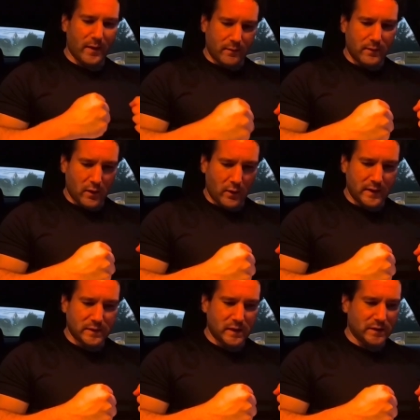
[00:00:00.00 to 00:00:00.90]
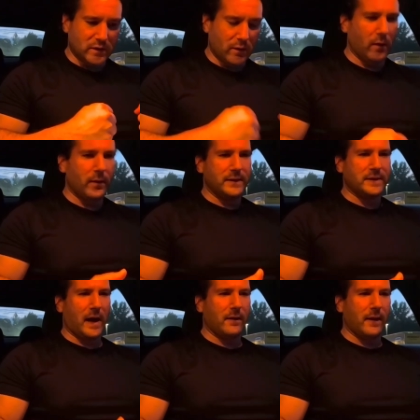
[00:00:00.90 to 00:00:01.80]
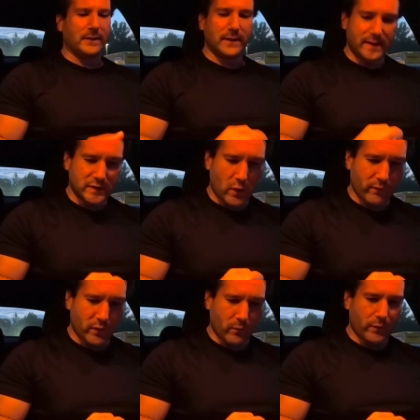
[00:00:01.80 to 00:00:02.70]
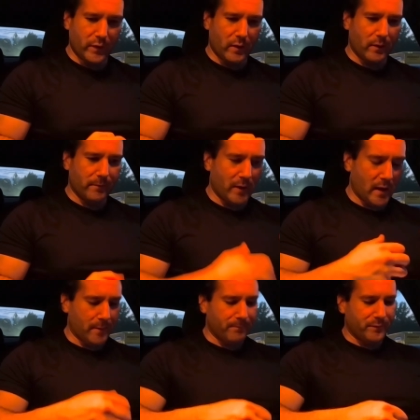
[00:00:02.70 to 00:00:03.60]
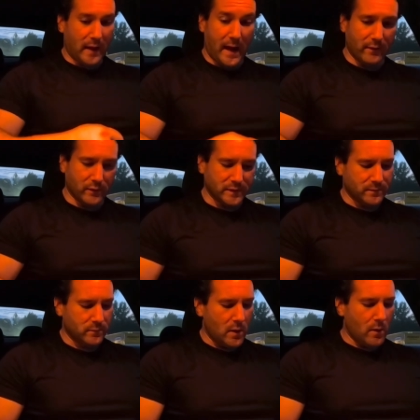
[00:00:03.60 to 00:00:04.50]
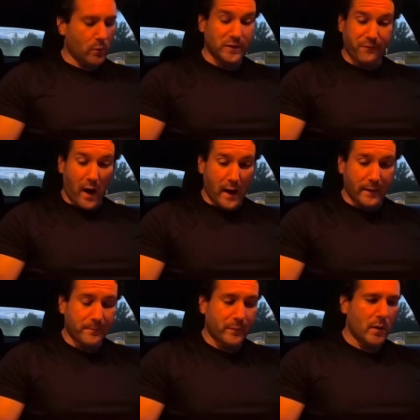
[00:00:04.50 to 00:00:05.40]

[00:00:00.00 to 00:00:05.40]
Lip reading: and you know, he's kind of like leans over the handles, which is fine.